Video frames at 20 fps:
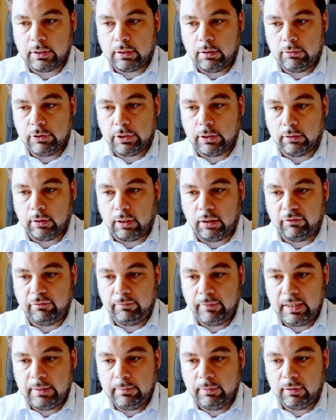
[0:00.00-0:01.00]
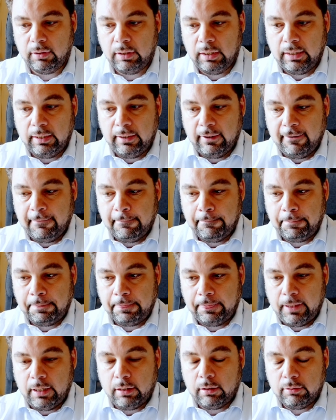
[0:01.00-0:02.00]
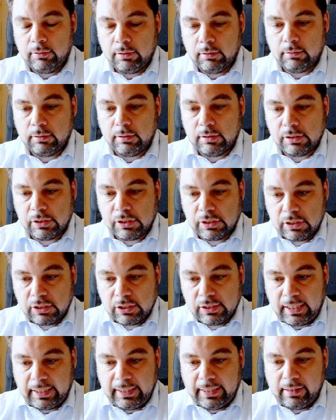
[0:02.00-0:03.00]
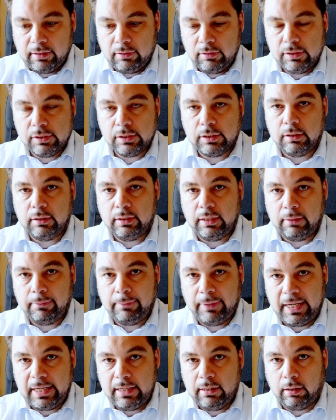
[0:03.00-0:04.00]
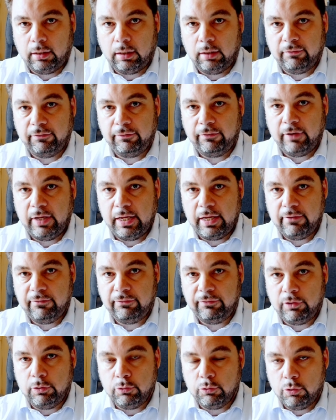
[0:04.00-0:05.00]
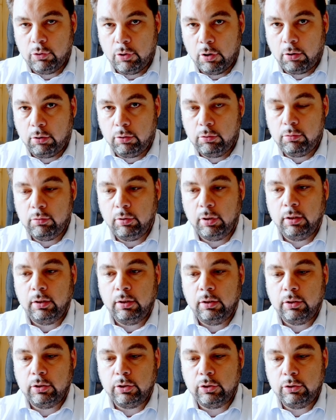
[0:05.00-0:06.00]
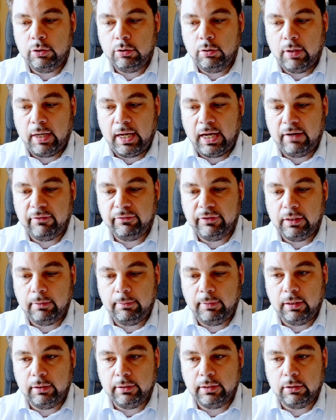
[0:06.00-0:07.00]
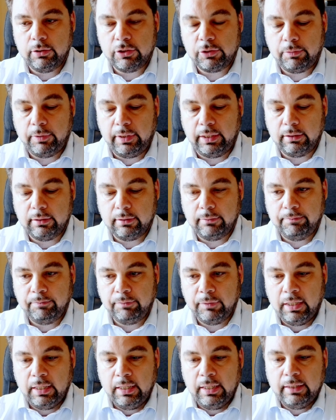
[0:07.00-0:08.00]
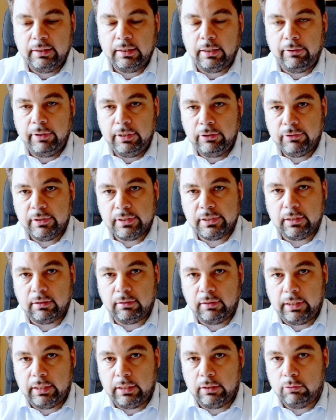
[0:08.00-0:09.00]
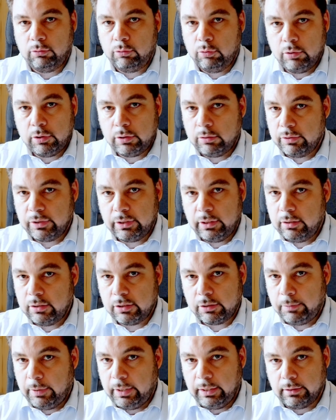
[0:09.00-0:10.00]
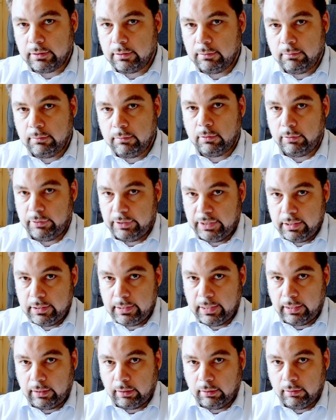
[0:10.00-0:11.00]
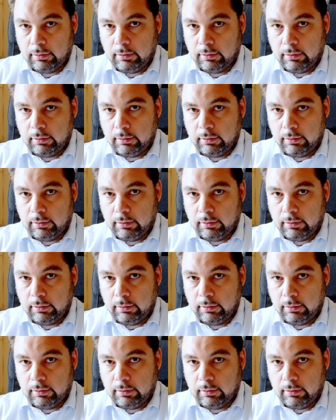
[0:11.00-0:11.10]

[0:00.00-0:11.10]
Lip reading: and coaching a lot of people, there are styles that pay off if you know you have the ability to sprint. Now, interestingly, Ntouskos didn't sprint, or did he?